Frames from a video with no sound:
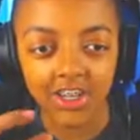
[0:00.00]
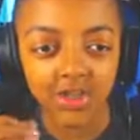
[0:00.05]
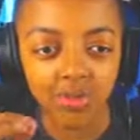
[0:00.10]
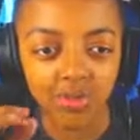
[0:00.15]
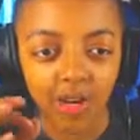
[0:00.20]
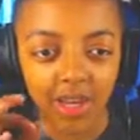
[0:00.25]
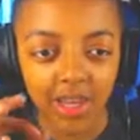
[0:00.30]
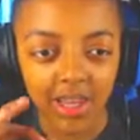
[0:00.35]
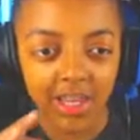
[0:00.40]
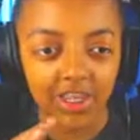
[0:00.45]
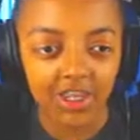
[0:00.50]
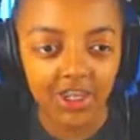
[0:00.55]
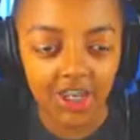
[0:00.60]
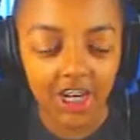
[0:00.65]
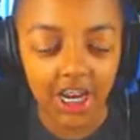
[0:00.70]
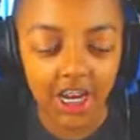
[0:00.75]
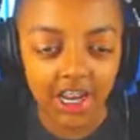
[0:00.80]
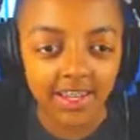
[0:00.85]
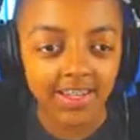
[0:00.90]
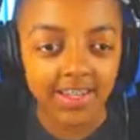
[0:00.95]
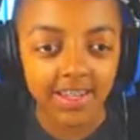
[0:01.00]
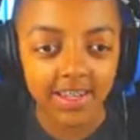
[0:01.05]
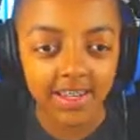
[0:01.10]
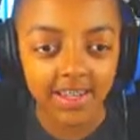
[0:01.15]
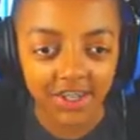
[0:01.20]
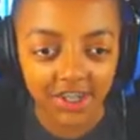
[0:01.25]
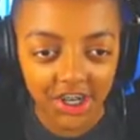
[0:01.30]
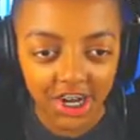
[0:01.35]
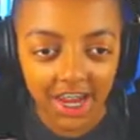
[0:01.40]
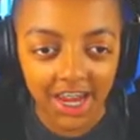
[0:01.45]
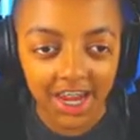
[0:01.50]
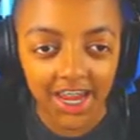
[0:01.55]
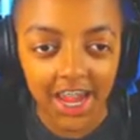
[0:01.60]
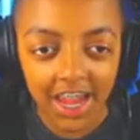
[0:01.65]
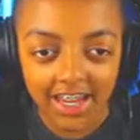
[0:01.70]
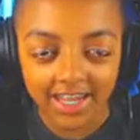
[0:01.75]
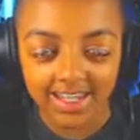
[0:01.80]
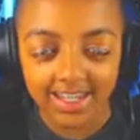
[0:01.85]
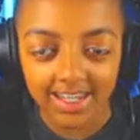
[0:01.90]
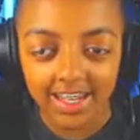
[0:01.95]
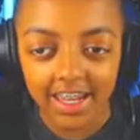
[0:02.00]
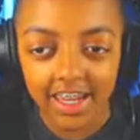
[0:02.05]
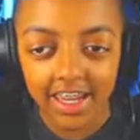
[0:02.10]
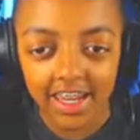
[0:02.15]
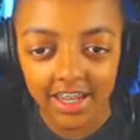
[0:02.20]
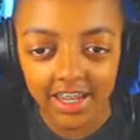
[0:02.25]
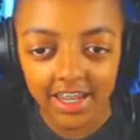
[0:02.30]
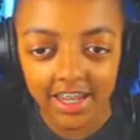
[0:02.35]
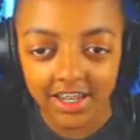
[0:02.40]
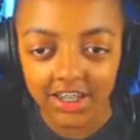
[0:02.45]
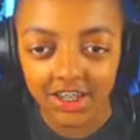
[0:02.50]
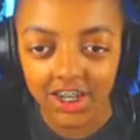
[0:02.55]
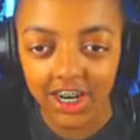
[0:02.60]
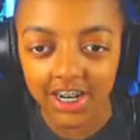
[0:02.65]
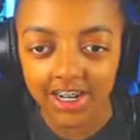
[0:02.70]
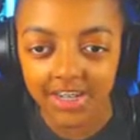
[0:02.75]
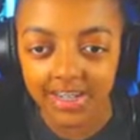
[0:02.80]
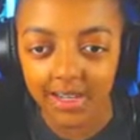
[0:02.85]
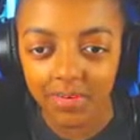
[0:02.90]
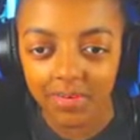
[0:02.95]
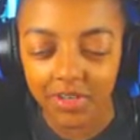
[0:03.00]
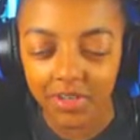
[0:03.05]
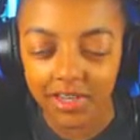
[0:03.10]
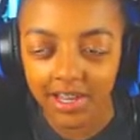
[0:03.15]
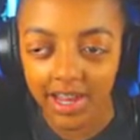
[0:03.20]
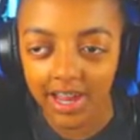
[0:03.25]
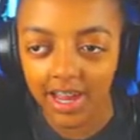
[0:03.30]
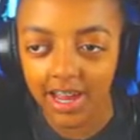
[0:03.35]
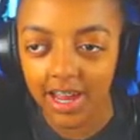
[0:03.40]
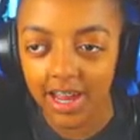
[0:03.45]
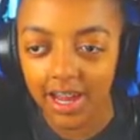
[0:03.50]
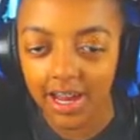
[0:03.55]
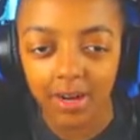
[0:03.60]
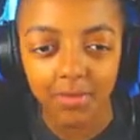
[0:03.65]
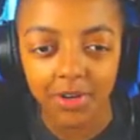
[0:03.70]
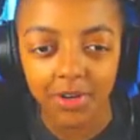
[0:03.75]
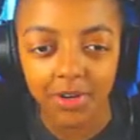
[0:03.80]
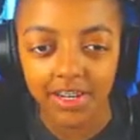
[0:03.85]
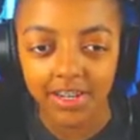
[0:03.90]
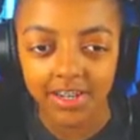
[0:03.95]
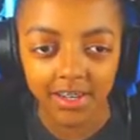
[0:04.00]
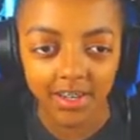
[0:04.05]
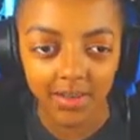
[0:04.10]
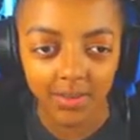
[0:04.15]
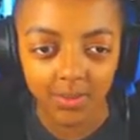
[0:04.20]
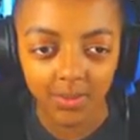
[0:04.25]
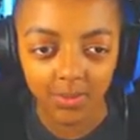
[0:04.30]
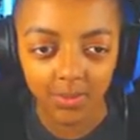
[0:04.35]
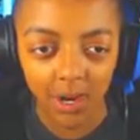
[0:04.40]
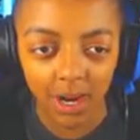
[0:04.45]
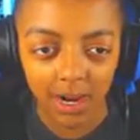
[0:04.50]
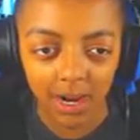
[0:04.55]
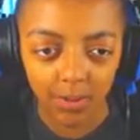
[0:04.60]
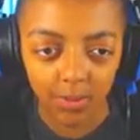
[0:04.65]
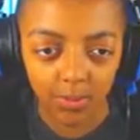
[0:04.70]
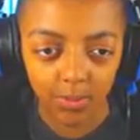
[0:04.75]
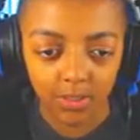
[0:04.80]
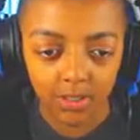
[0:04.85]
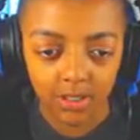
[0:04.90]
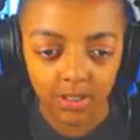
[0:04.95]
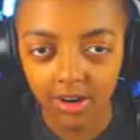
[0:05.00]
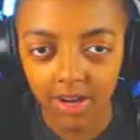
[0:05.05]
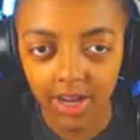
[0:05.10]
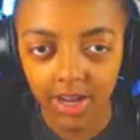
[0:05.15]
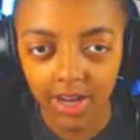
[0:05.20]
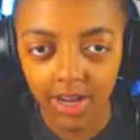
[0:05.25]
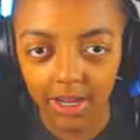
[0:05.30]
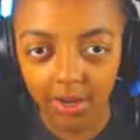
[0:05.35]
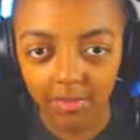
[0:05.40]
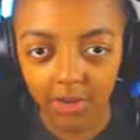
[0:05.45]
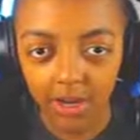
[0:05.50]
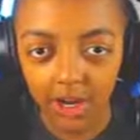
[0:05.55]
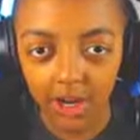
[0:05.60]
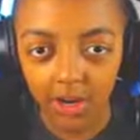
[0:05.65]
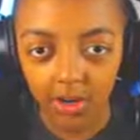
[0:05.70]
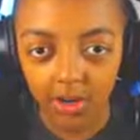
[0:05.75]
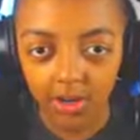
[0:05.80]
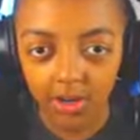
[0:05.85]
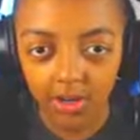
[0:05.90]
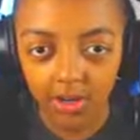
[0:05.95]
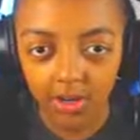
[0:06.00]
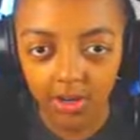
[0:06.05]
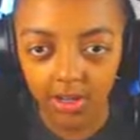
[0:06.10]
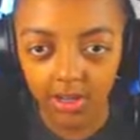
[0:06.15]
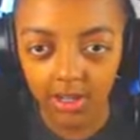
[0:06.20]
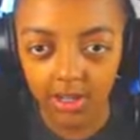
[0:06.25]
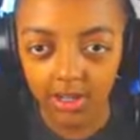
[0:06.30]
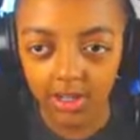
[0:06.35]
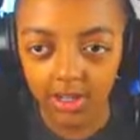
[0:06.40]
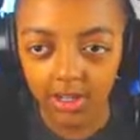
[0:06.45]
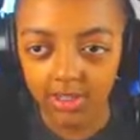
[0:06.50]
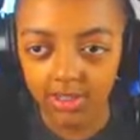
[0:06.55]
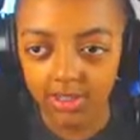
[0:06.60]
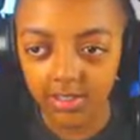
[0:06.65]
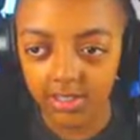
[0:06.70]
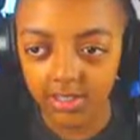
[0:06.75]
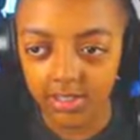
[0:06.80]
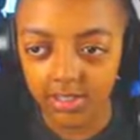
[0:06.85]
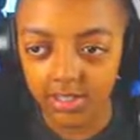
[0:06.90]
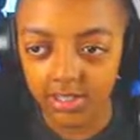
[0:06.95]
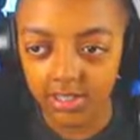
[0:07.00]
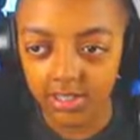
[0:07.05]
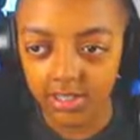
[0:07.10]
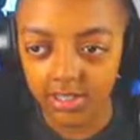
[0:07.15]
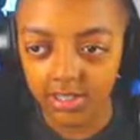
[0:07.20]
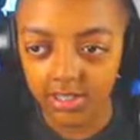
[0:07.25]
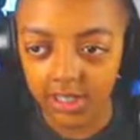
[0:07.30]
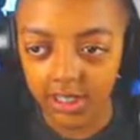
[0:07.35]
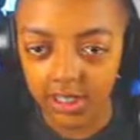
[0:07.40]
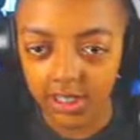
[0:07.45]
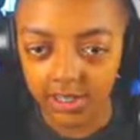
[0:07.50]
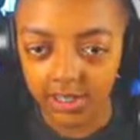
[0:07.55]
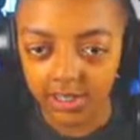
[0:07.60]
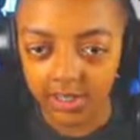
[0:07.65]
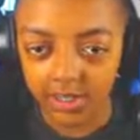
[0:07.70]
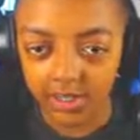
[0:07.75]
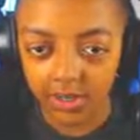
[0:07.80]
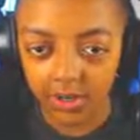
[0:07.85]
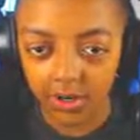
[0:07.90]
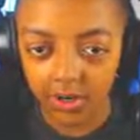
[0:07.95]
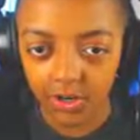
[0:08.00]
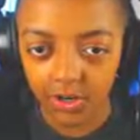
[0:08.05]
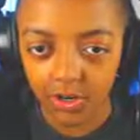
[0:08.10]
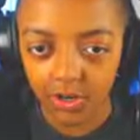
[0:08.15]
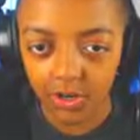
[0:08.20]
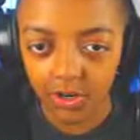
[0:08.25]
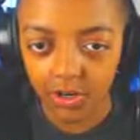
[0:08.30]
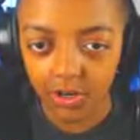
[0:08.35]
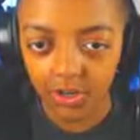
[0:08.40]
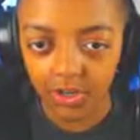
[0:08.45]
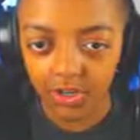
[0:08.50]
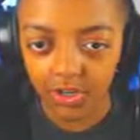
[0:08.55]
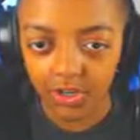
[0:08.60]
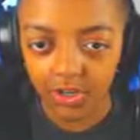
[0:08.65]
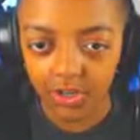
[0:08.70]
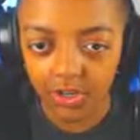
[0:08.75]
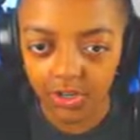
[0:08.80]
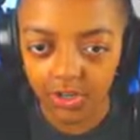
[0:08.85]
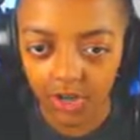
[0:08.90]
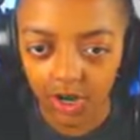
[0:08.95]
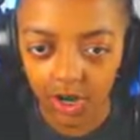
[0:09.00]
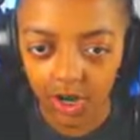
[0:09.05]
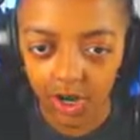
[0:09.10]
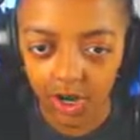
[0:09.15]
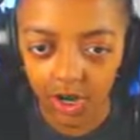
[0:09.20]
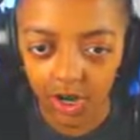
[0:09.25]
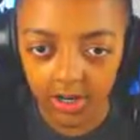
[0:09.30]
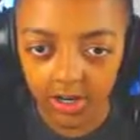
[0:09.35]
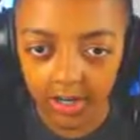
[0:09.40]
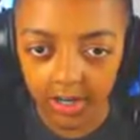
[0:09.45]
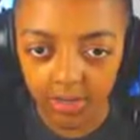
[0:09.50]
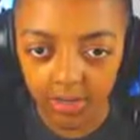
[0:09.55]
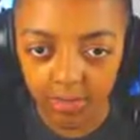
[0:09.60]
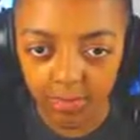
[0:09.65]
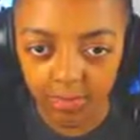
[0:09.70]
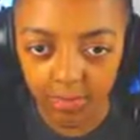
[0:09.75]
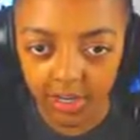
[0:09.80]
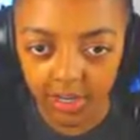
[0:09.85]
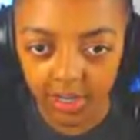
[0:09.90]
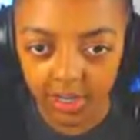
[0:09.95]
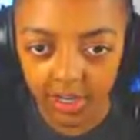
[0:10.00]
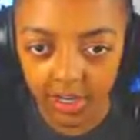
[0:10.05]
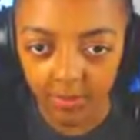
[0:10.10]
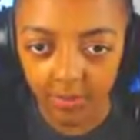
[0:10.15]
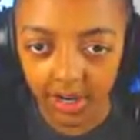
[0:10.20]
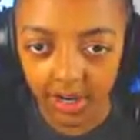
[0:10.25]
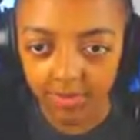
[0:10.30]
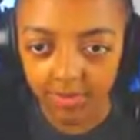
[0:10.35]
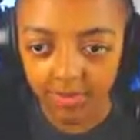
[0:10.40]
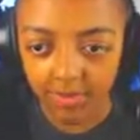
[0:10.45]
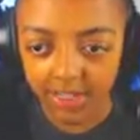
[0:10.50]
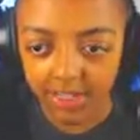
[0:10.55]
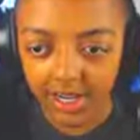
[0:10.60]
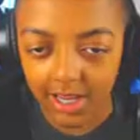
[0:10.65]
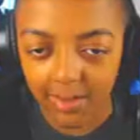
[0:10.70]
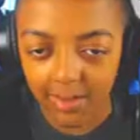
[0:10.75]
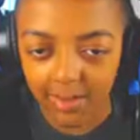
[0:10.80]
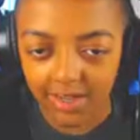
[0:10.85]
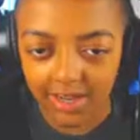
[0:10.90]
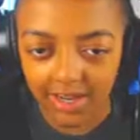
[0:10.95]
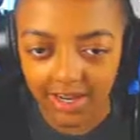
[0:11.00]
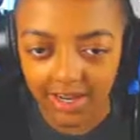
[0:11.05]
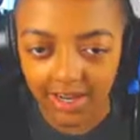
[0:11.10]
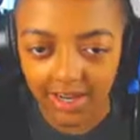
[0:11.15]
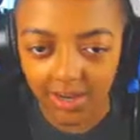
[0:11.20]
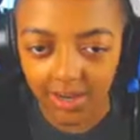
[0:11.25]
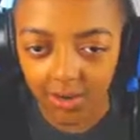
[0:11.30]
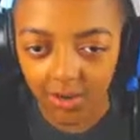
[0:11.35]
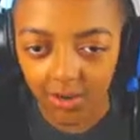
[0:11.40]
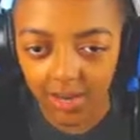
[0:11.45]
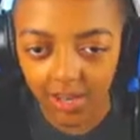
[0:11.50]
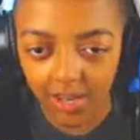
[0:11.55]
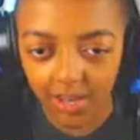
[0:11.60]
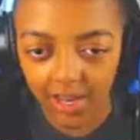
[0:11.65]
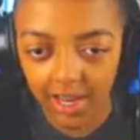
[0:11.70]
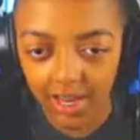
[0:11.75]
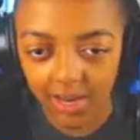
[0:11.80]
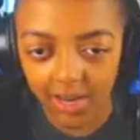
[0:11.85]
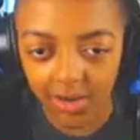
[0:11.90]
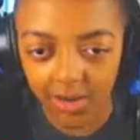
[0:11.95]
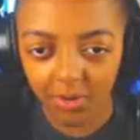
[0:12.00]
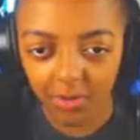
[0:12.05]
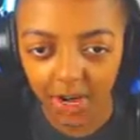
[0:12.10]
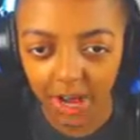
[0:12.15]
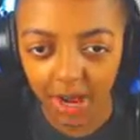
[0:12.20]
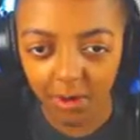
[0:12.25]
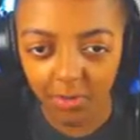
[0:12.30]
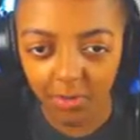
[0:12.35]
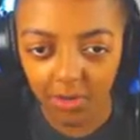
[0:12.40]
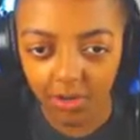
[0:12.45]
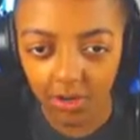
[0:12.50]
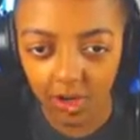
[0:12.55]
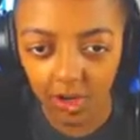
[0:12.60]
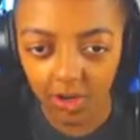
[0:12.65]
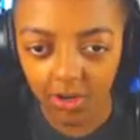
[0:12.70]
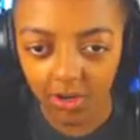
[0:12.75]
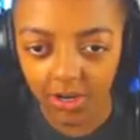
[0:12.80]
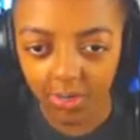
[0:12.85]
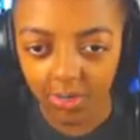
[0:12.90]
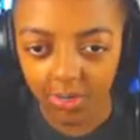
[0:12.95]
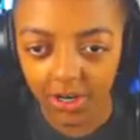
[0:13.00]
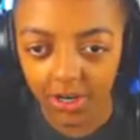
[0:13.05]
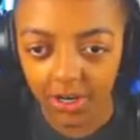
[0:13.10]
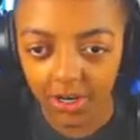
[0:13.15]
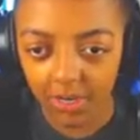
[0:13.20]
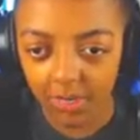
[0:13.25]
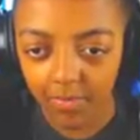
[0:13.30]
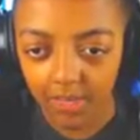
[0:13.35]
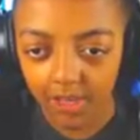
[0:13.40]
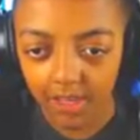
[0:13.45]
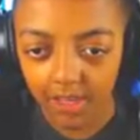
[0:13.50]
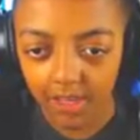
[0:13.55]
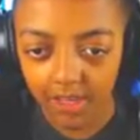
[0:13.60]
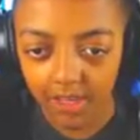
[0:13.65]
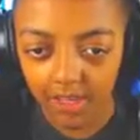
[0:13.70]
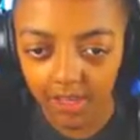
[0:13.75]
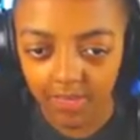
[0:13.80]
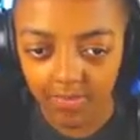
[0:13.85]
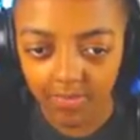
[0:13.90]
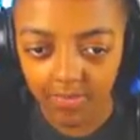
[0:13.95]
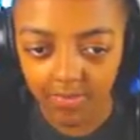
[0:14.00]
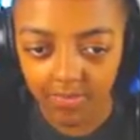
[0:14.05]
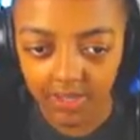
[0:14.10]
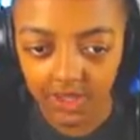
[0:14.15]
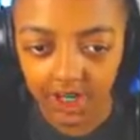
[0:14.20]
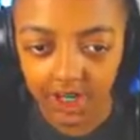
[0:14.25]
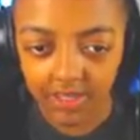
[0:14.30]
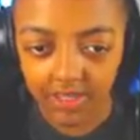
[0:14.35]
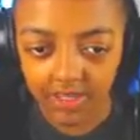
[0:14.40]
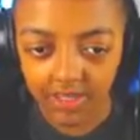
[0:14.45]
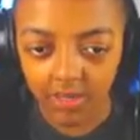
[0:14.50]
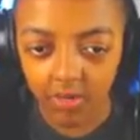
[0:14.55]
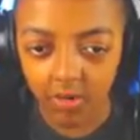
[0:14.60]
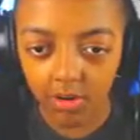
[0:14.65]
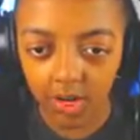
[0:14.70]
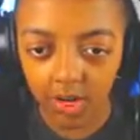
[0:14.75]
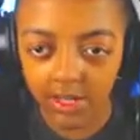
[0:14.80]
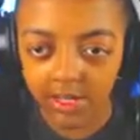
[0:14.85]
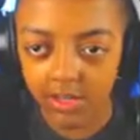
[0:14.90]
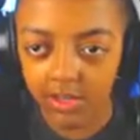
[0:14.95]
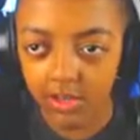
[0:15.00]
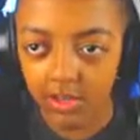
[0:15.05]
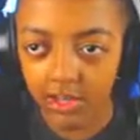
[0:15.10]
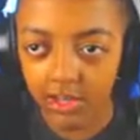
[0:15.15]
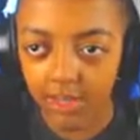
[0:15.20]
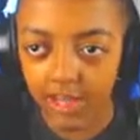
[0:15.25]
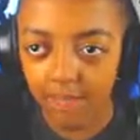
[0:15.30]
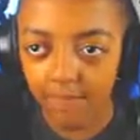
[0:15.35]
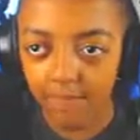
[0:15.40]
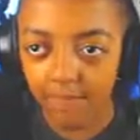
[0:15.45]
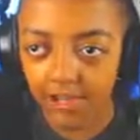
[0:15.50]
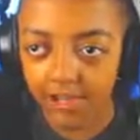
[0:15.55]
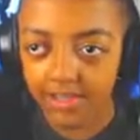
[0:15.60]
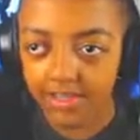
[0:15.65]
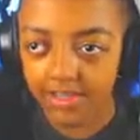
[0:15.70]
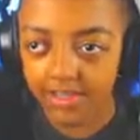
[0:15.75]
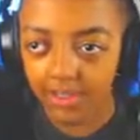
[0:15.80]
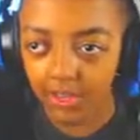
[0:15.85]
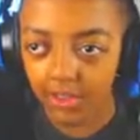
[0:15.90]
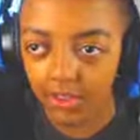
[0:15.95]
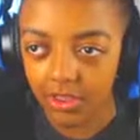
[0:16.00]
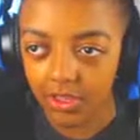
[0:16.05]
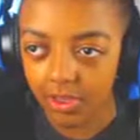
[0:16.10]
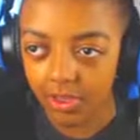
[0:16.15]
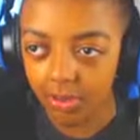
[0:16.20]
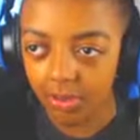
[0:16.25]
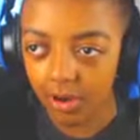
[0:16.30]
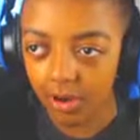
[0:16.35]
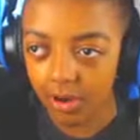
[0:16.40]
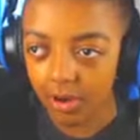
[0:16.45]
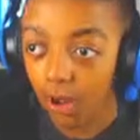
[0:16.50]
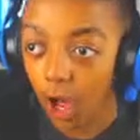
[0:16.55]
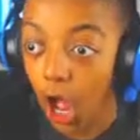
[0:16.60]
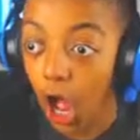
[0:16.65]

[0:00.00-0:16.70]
I just realized JS JSE is Jacksepticeye. I am an idiot. Wow. Alright, here we go. Uh, uh, yes, there's one. Nope. Oh, killed Billy or whatever his name is. I don't know. I don't know what I want to call him, but um, Jesus Christ, look at the emphasis on the throw.